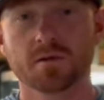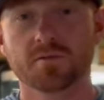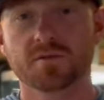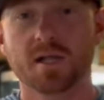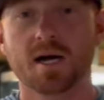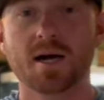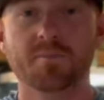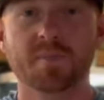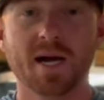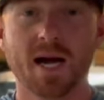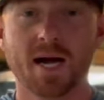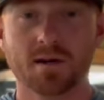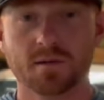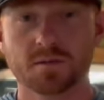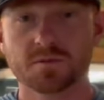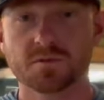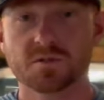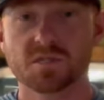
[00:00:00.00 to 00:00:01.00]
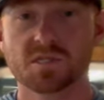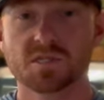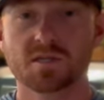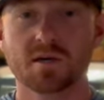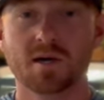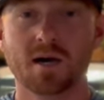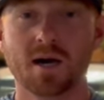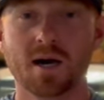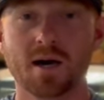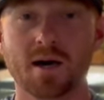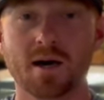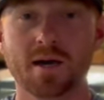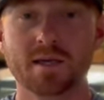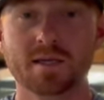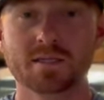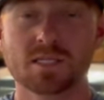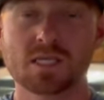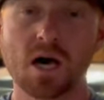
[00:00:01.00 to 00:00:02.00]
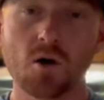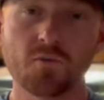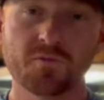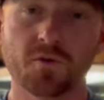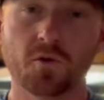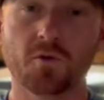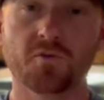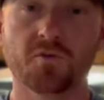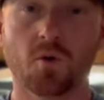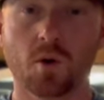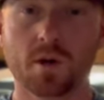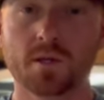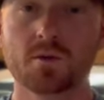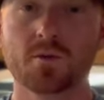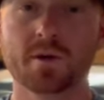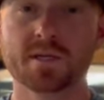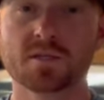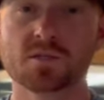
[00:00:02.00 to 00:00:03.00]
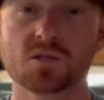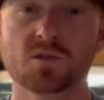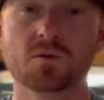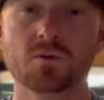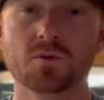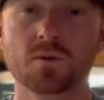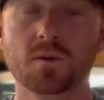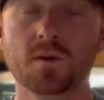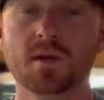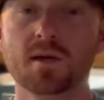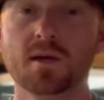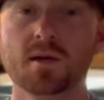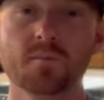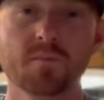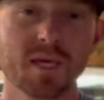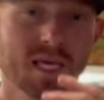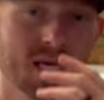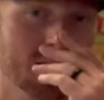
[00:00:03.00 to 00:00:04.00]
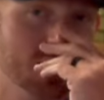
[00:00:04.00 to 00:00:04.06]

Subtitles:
fly patterns is helpful for you as you begin